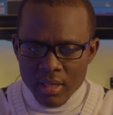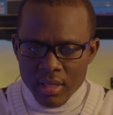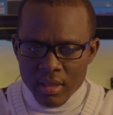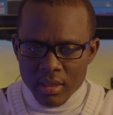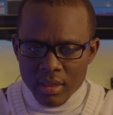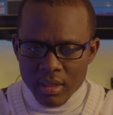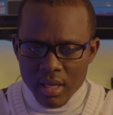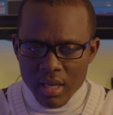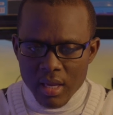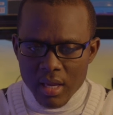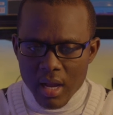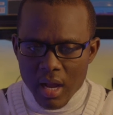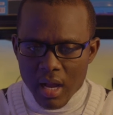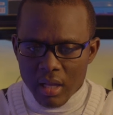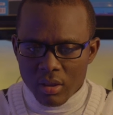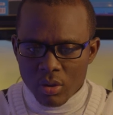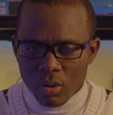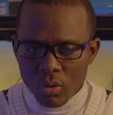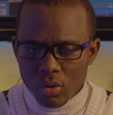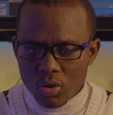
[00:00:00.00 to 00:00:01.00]
they had
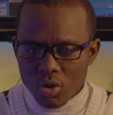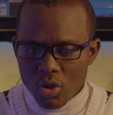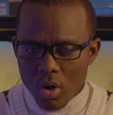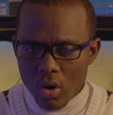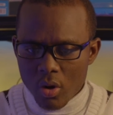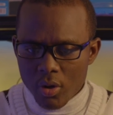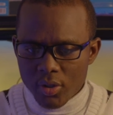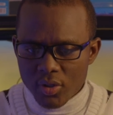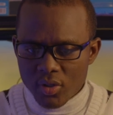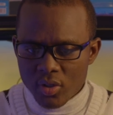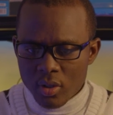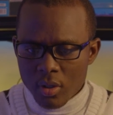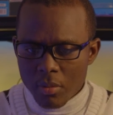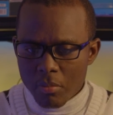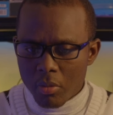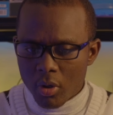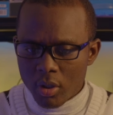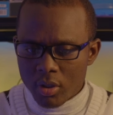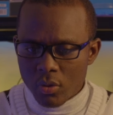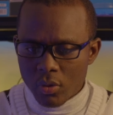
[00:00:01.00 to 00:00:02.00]
no choice
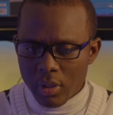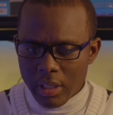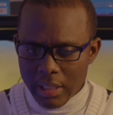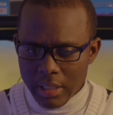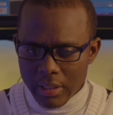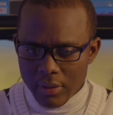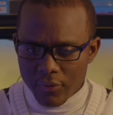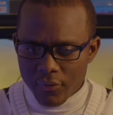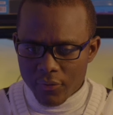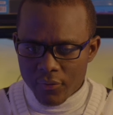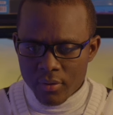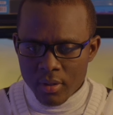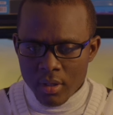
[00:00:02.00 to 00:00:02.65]
but to leave.